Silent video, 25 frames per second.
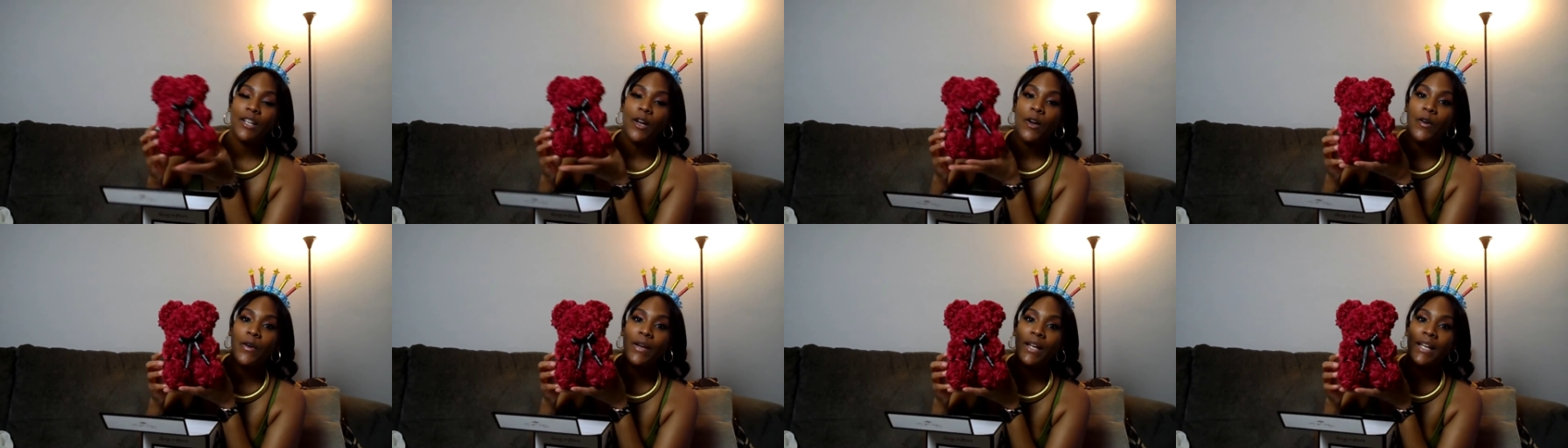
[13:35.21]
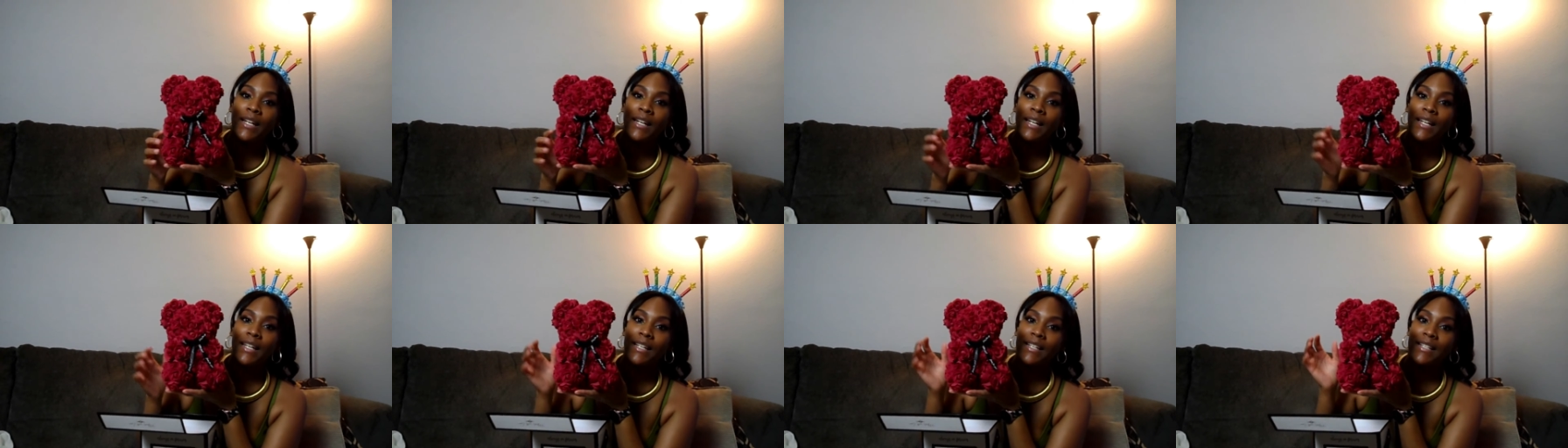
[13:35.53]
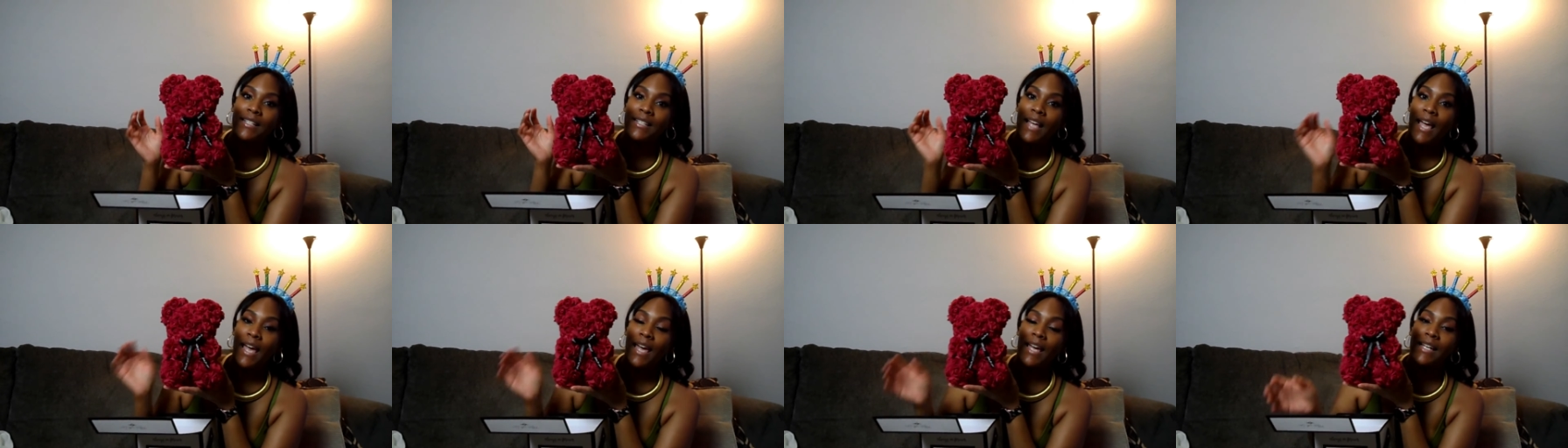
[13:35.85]
So it
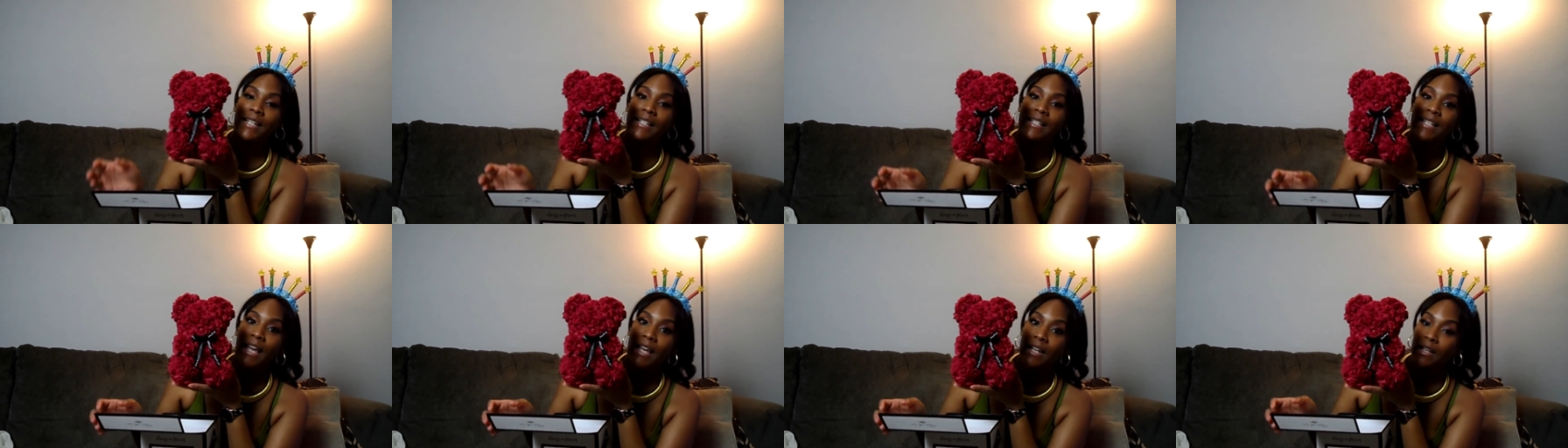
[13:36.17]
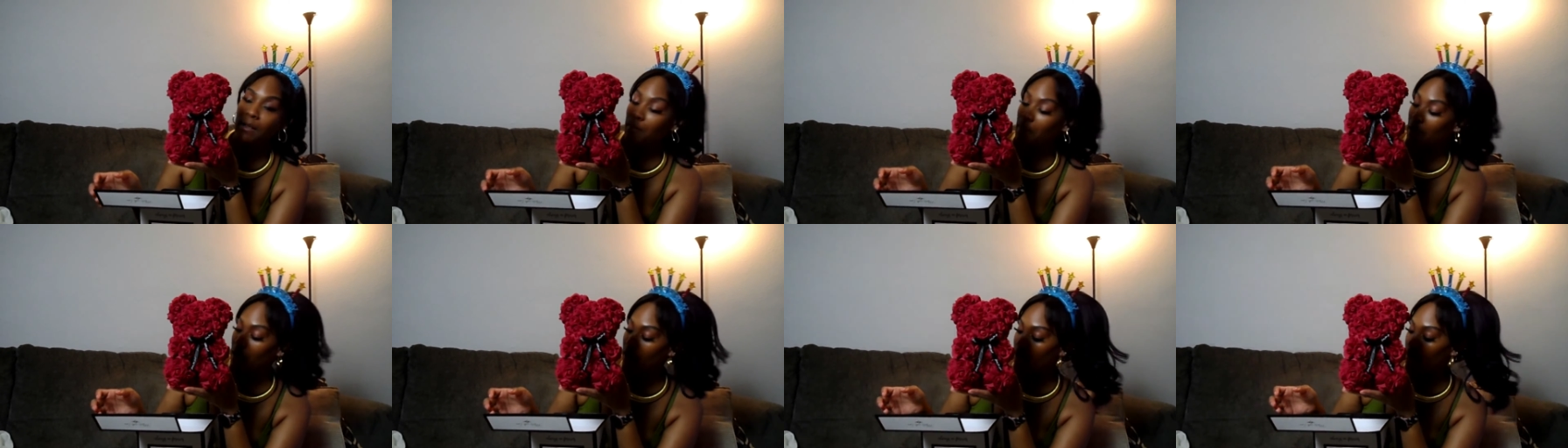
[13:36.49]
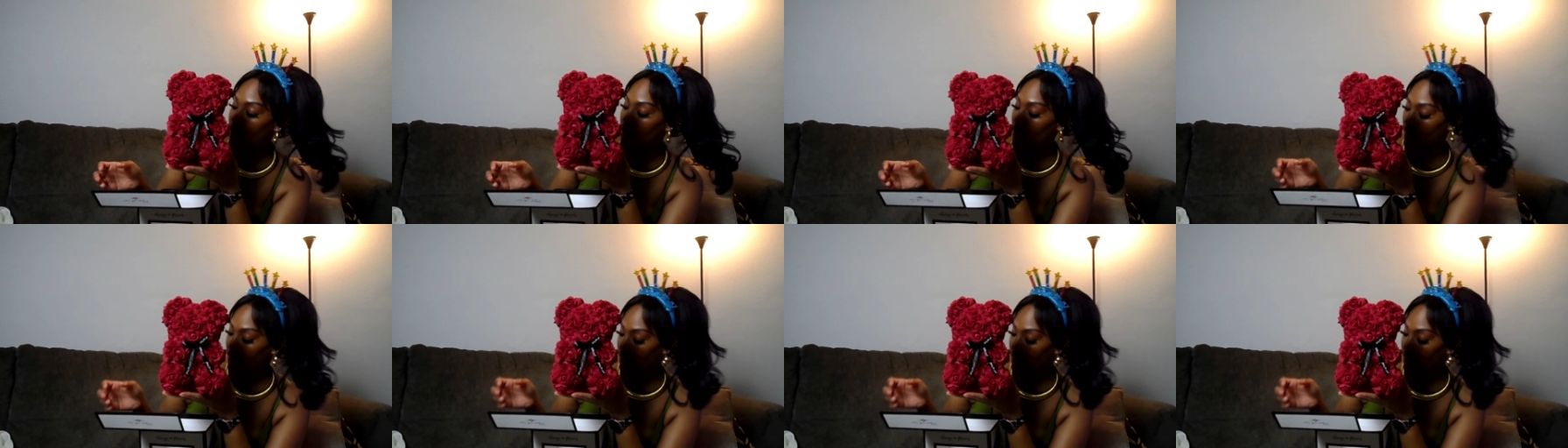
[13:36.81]
is a teddy bear,